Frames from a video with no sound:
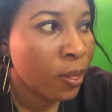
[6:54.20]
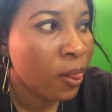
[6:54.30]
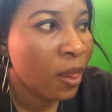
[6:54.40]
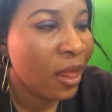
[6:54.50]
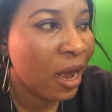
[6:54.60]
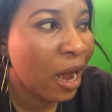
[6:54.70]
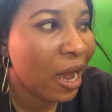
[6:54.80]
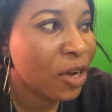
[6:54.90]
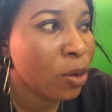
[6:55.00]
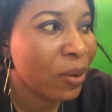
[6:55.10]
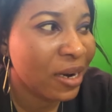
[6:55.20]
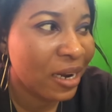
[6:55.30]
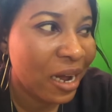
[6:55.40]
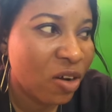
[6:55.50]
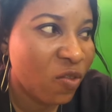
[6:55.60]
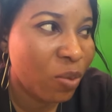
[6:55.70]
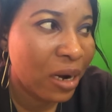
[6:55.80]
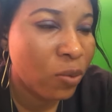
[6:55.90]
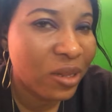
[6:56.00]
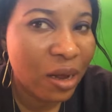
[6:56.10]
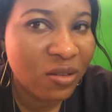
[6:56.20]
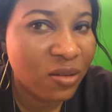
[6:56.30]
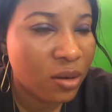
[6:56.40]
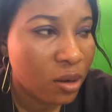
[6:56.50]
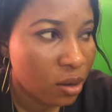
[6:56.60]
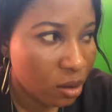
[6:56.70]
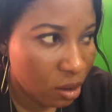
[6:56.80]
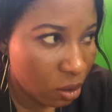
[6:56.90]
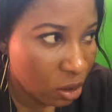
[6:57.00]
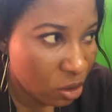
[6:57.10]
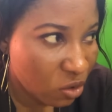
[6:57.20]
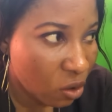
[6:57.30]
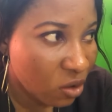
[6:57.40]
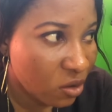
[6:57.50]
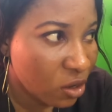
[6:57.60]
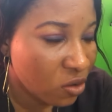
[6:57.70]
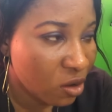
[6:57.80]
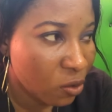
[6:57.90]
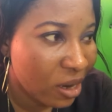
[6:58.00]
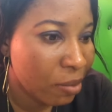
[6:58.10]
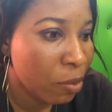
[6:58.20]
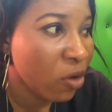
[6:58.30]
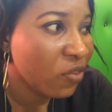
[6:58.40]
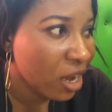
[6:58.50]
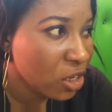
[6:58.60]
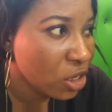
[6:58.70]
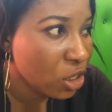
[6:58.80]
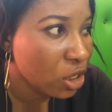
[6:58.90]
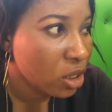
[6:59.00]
Now, how can you plan that kind of plan without discuss? Why am I moving to Kadish?